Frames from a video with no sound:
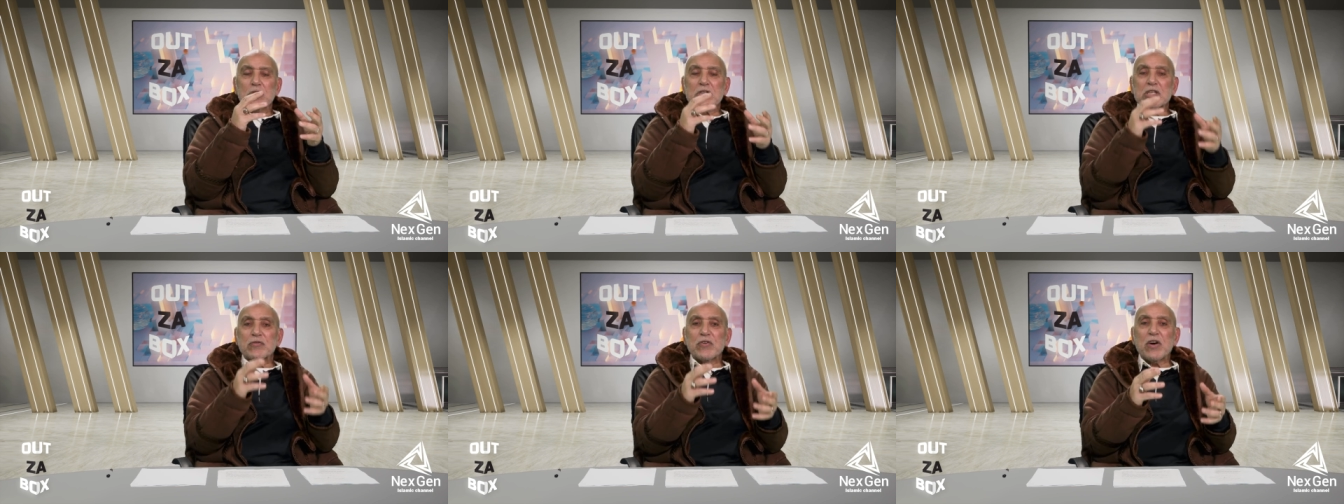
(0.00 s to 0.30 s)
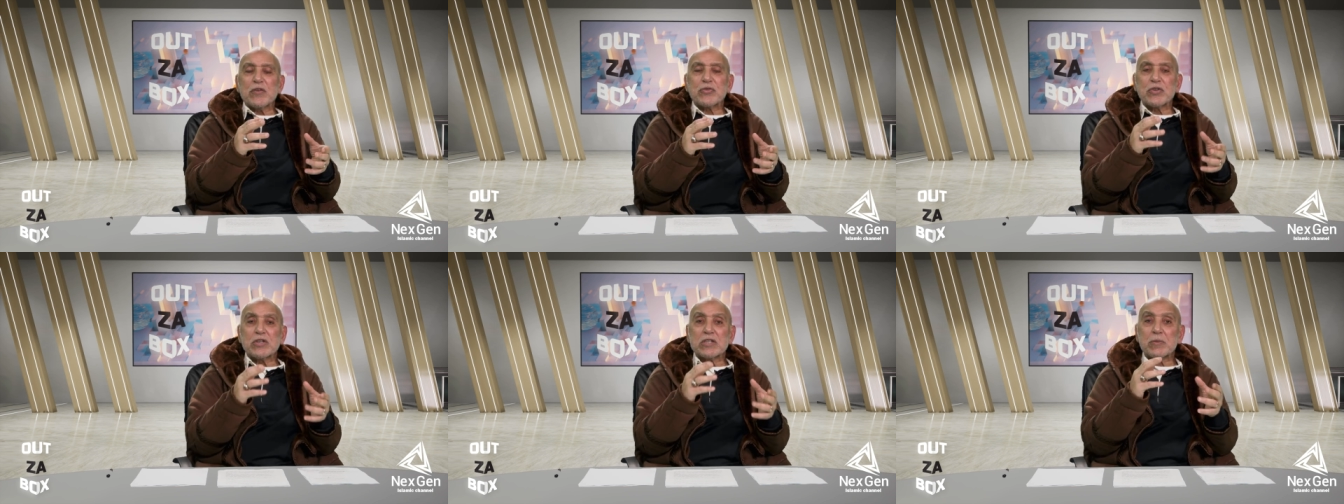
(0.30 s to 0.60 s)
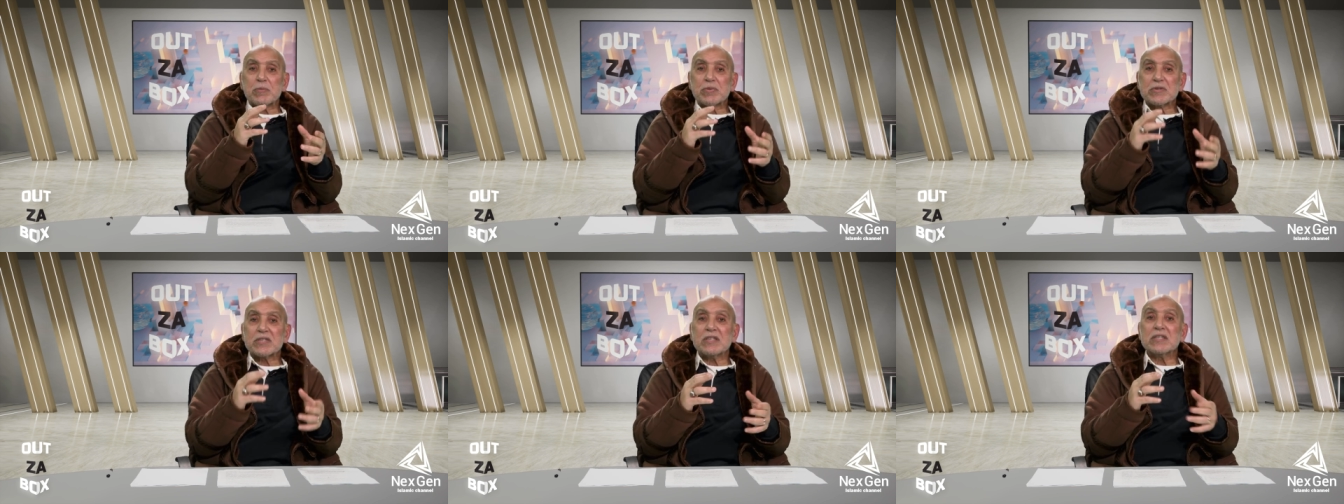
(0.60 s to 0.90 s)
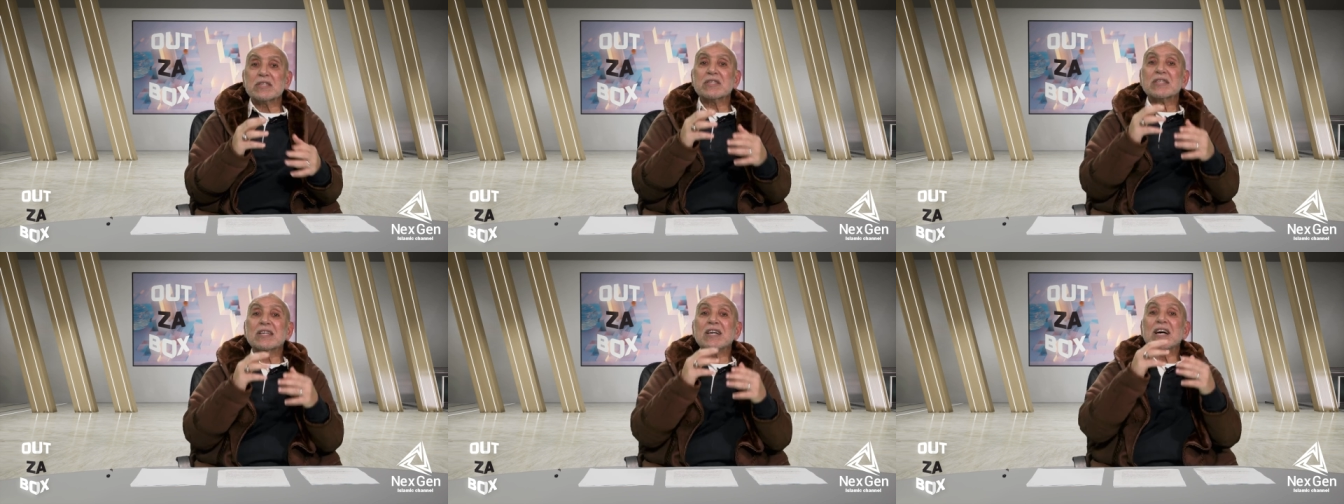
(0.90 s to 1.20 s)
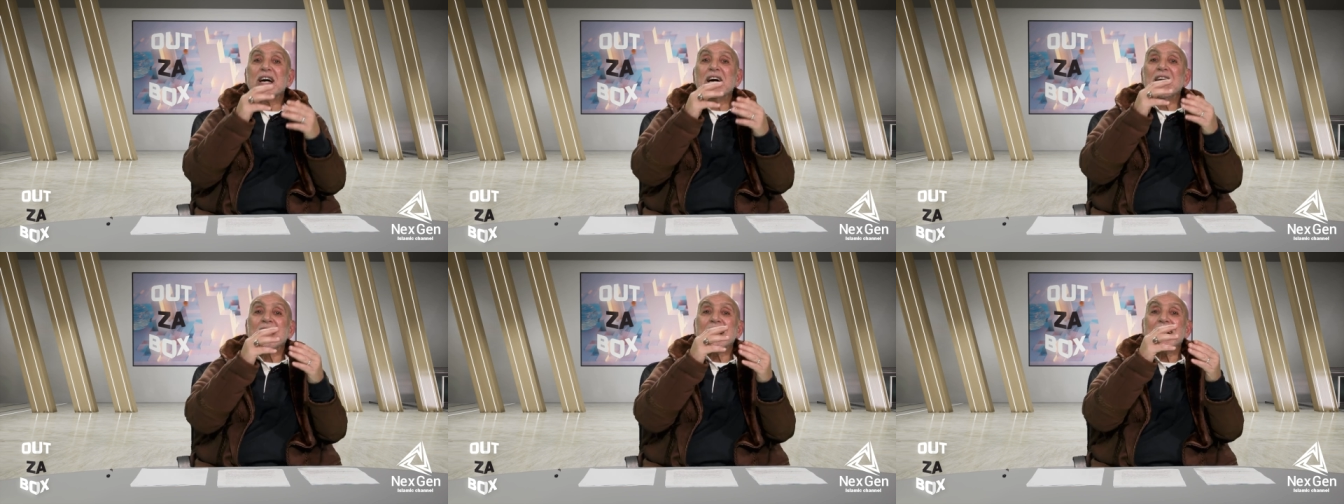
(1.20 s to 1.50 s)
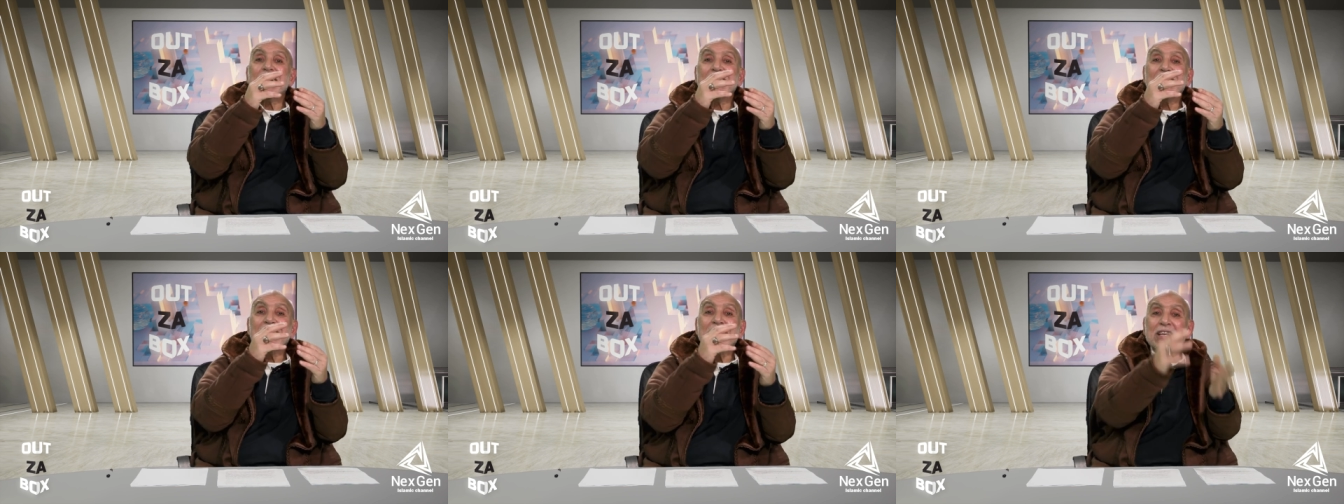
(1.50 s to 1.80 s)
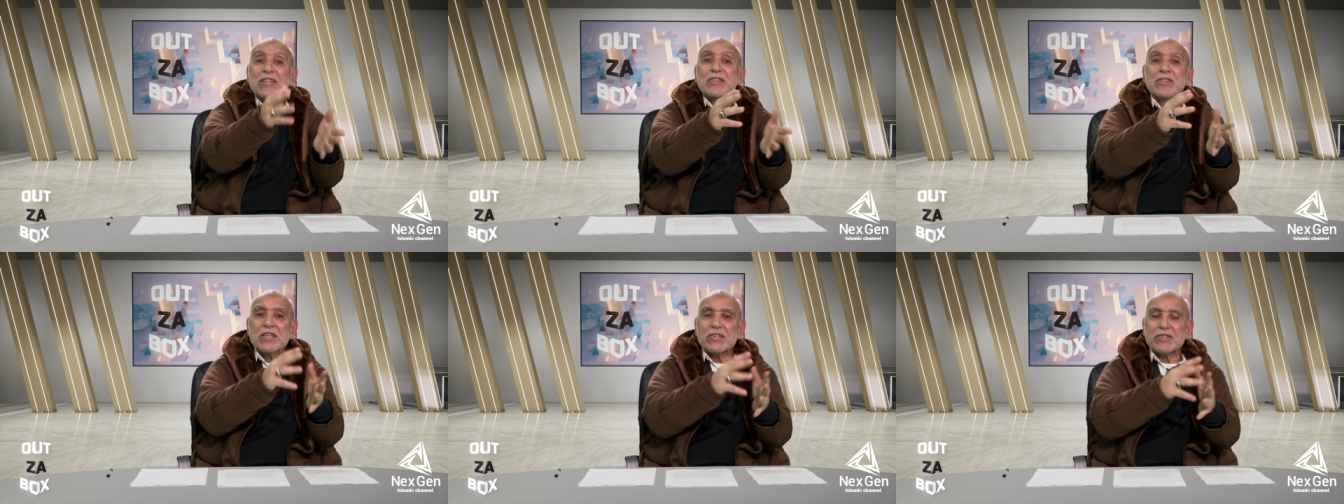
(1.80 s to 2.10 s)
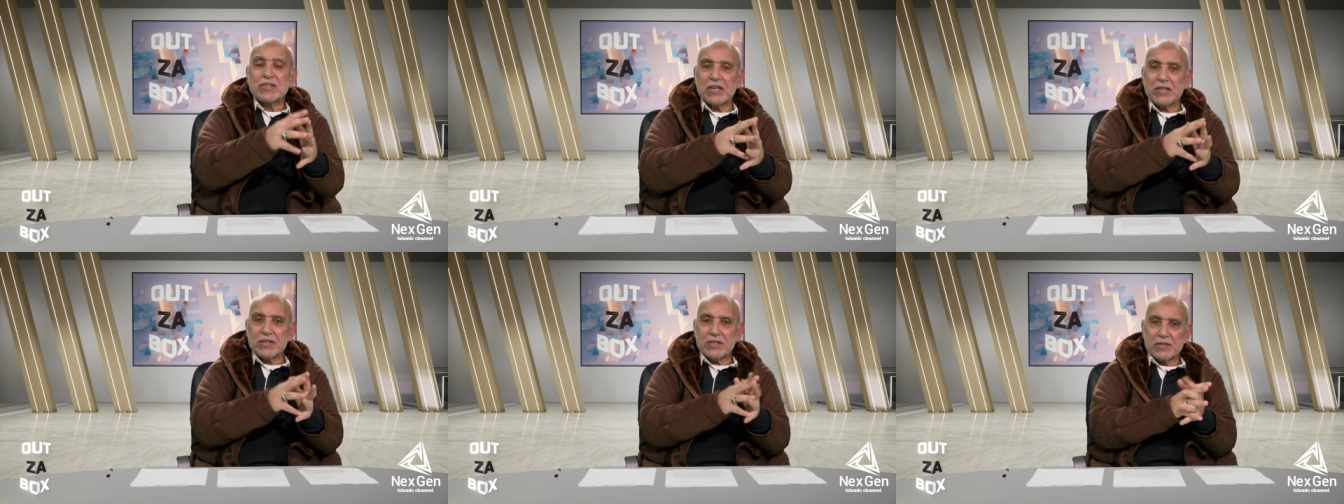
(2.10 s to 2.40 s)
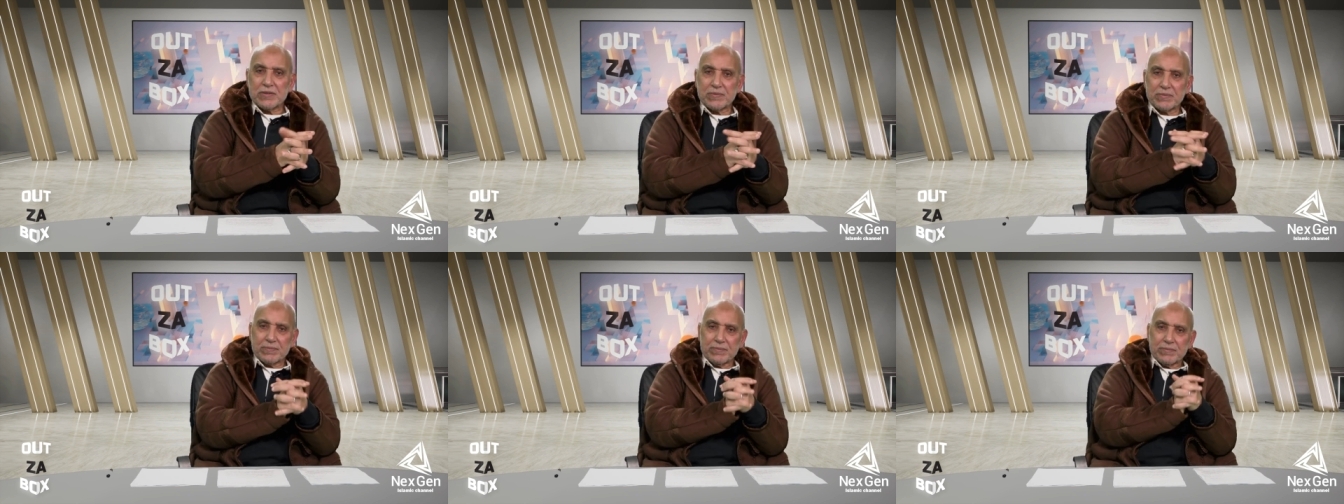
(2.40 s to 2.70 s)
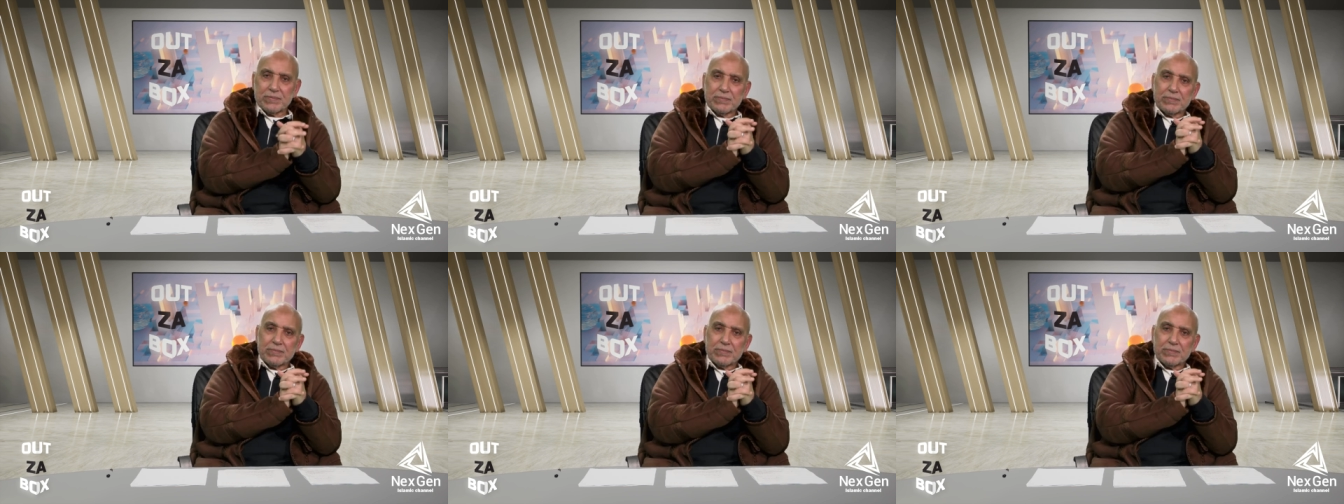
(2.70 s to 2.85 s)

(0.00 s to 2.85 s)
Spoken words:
25-30% in this area.